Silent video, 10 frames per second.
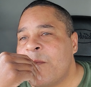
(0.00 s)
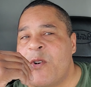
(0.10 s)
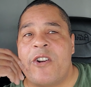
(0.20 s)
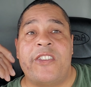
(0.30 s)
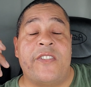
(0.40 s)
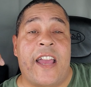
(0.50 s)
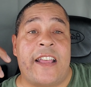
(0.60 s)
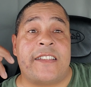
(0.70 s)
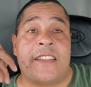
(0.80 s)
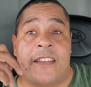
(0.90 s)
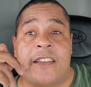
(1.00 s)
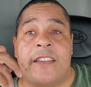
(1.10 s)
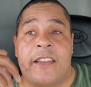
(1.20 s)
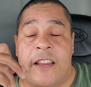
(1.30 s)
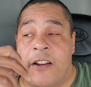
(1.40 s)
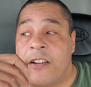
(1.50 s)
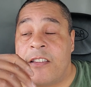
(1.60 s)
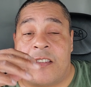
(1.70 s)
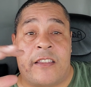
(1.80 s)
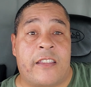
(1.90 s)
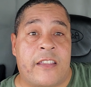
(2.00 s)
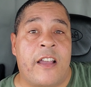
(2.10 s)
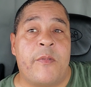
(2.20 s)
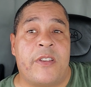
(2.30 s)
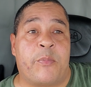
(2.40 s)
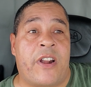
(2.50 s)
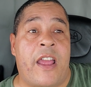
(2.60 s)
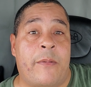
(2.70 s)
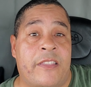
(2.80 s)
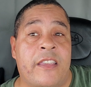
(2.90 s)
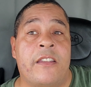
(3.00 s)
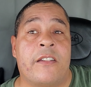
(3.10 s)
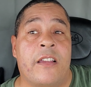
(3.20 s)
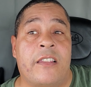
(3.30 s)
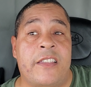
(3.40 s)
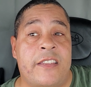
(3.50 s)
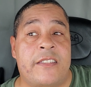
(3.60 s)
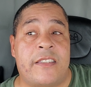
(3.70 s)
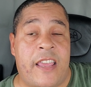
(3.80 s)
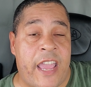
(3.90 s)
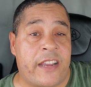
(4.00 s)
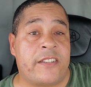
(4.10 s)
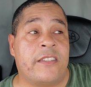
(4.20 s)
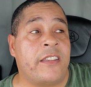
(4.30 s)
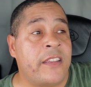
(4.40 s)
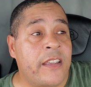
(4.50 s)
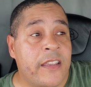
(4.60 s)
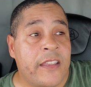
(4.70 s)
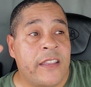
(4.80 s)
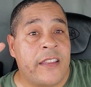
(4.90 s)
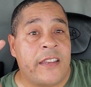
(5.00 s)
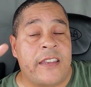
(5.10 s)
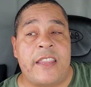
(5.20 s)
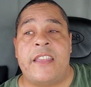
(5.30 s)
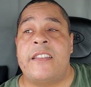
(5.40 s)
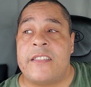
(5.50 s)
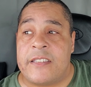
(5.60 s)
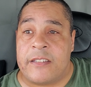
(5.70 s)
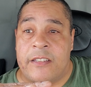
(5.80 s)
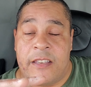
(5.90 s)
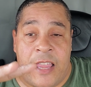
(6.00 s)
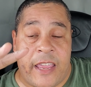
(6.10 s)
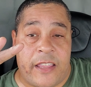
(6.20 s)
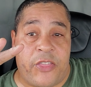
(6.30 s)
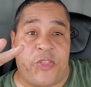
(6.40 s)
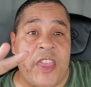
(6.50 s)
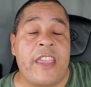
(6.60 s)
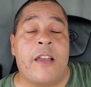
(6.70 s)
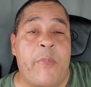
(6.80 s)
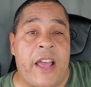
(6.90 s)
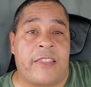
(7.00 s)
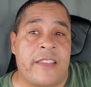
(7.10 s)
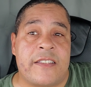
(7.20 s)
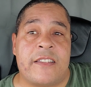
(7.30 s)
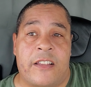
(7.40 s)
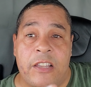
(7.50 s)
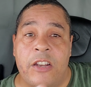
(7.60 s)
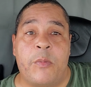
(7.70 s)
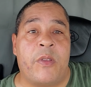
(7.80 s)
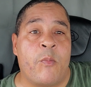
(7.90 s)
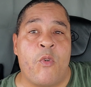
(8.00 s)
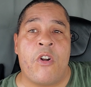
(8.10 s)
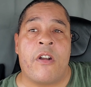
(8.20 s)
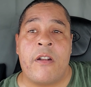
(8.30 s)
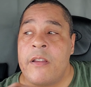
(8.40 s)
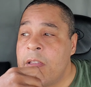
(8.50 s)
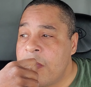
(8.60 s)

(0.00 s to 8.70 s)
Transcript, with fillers: more of you guys that coming to prime and thinking you're going to lease actually need to like think about this a little bit more